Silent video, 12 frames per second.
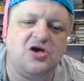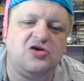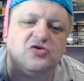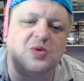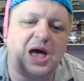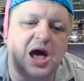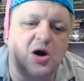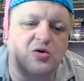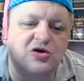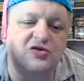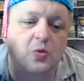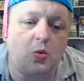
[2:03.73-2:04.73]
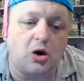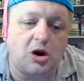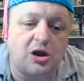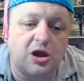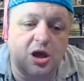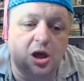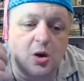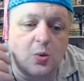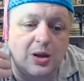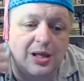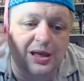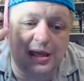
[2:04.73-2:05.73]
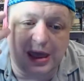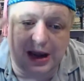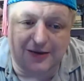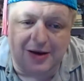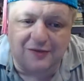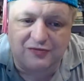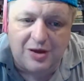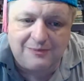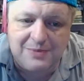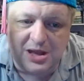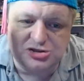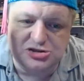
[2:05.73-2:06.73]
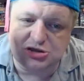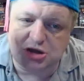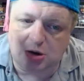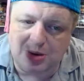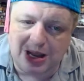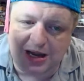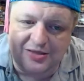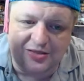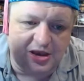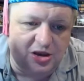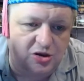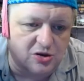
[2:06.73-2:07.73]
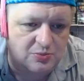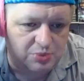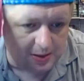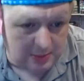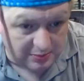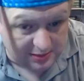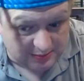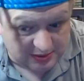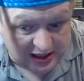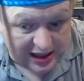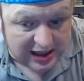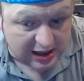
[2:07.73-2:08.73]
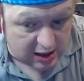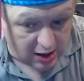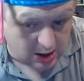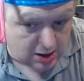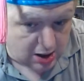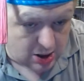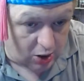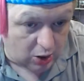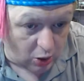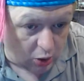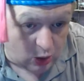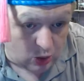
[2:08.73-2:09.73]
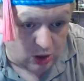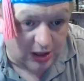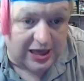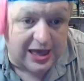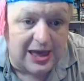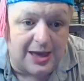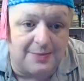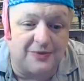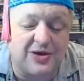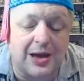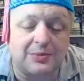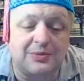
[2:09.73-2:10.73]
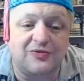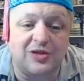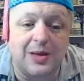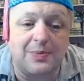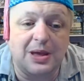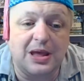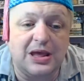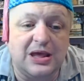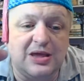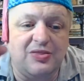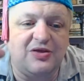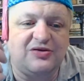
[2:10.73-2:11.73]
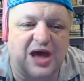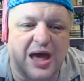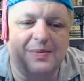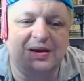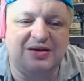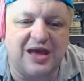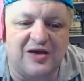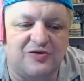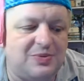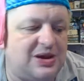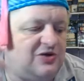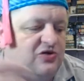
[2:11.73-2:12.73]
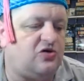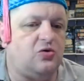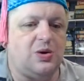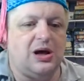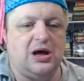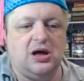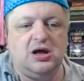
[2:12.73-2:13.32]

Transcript: So how does it work? Well, again, I've mentioned already that you can probably play a whole game of Captain Flip in the time it takes me to